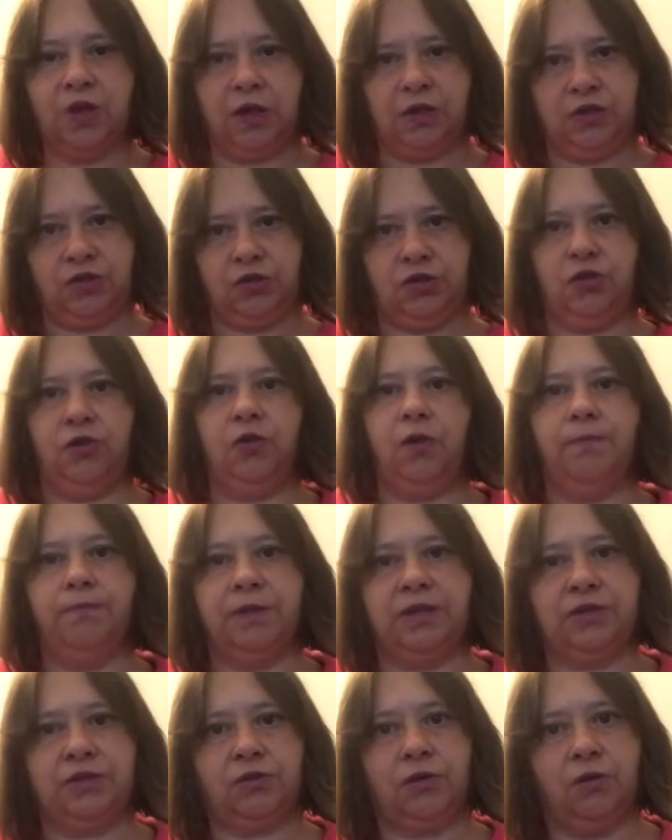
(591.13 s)
I do
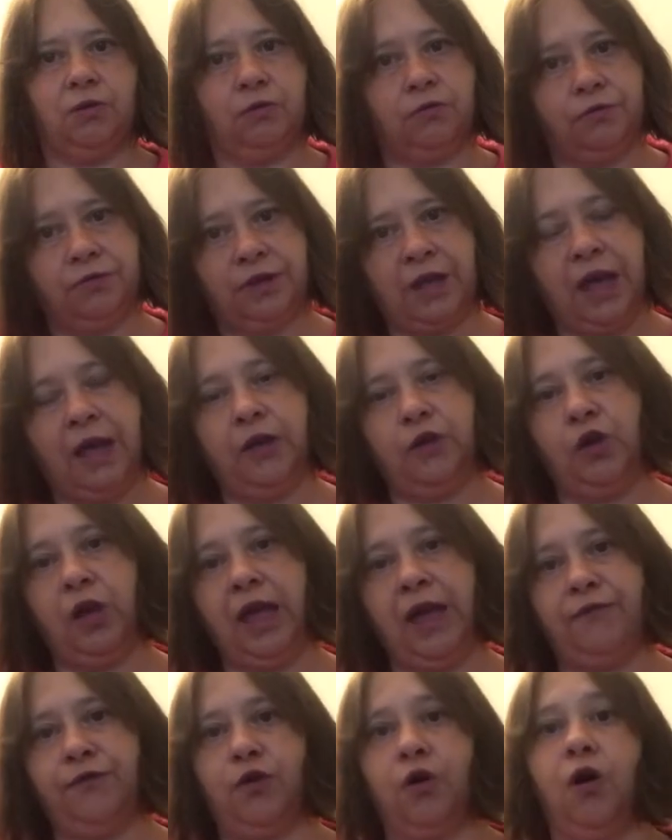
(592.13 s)
miss all that, and I
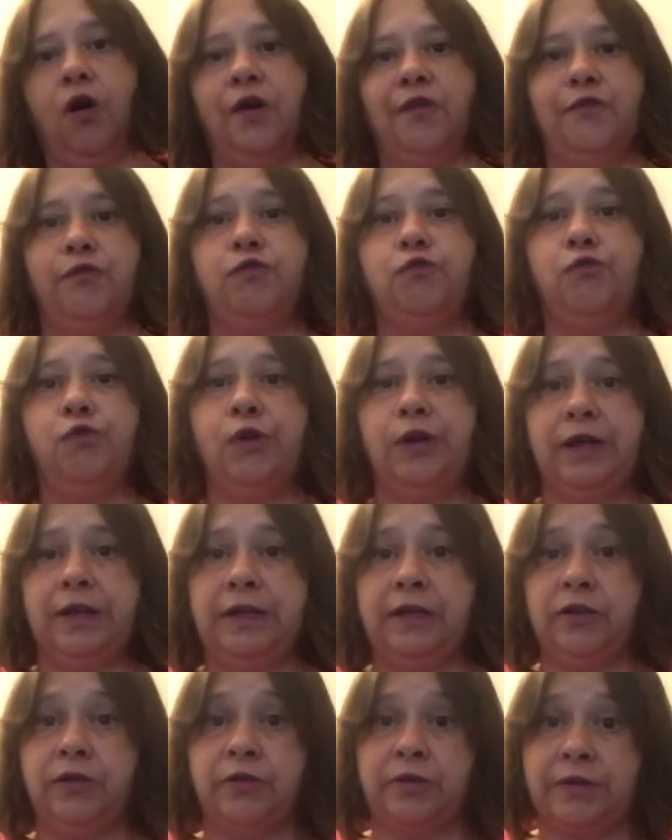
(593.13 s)
have got a
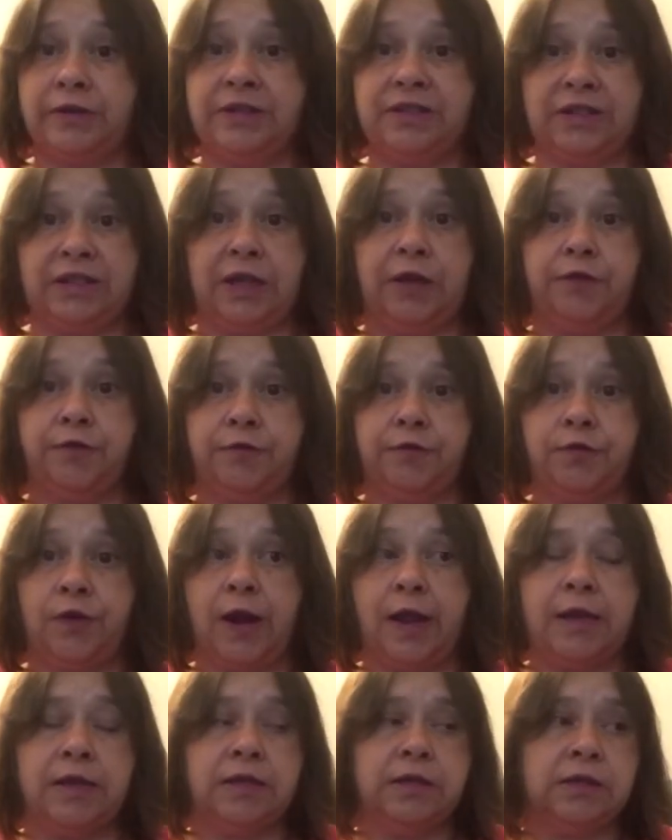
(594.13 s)
really dear
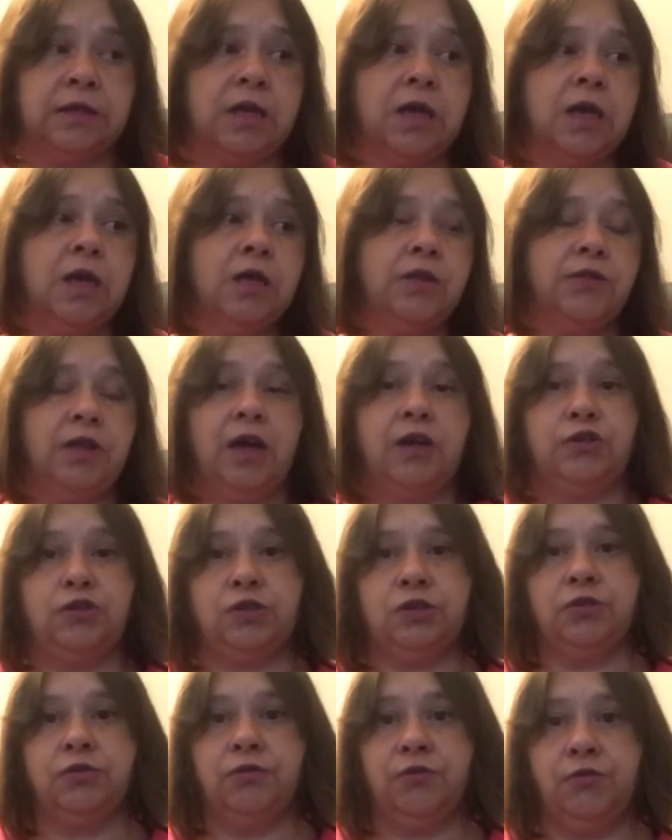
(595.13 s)
friend that I
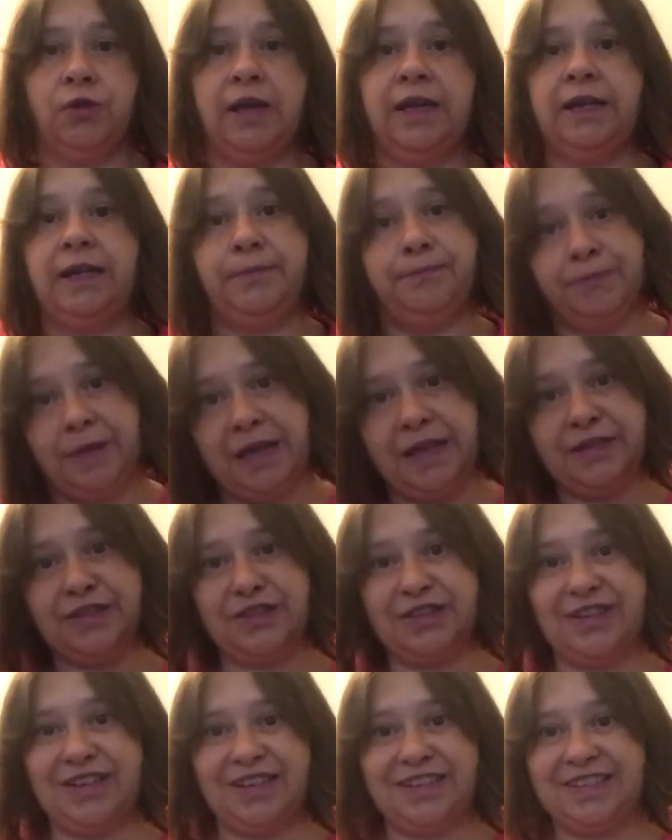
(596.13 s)
do really miss,
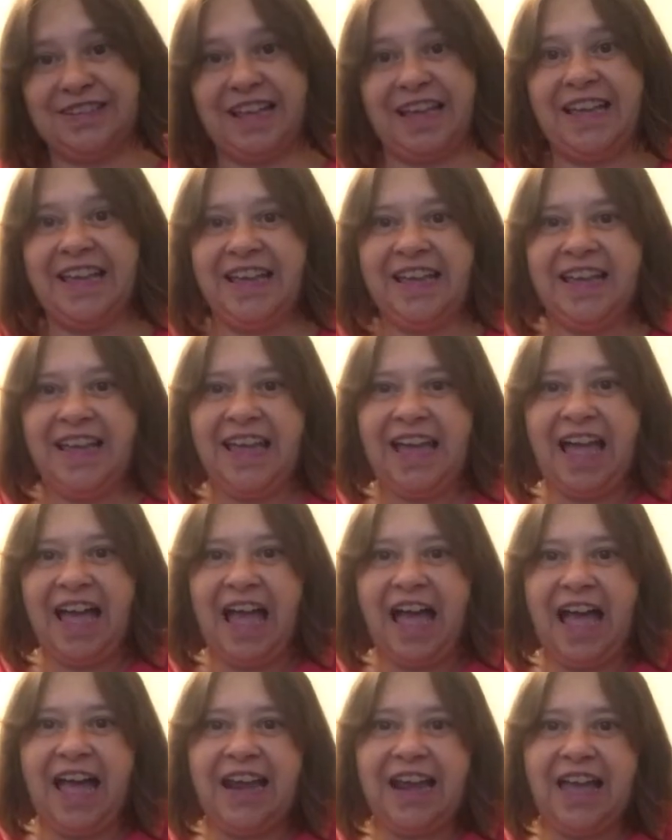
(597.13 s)
and I say,
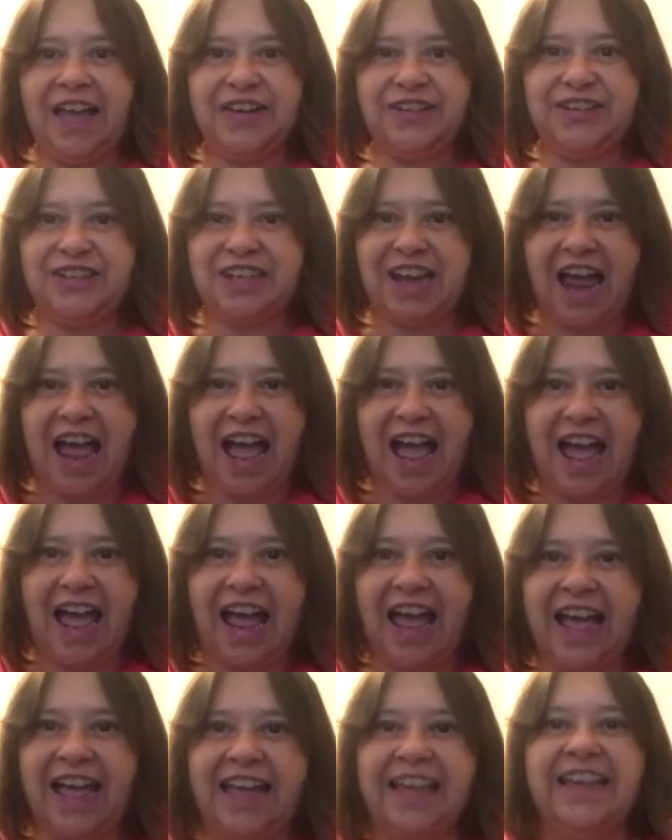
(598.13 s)
hello
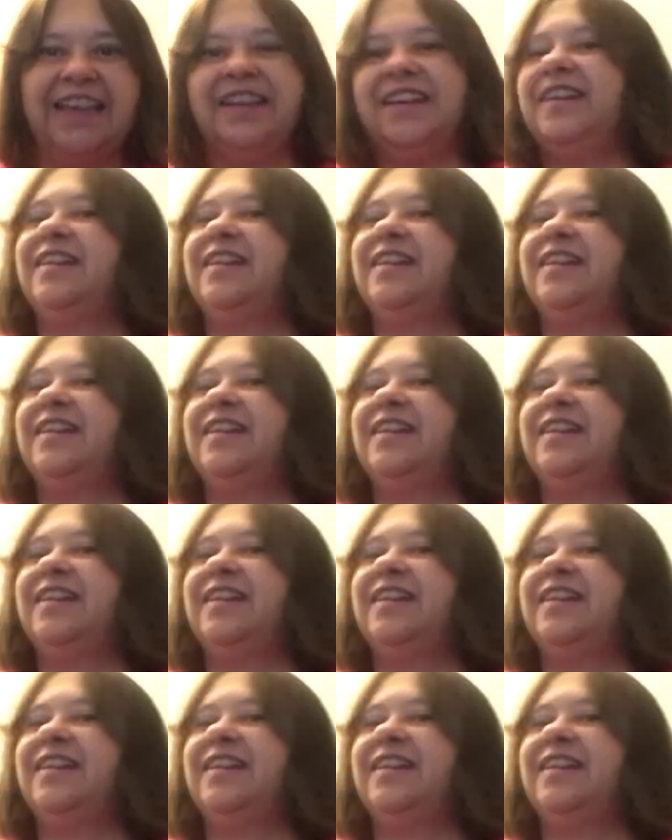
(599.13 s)
Jay.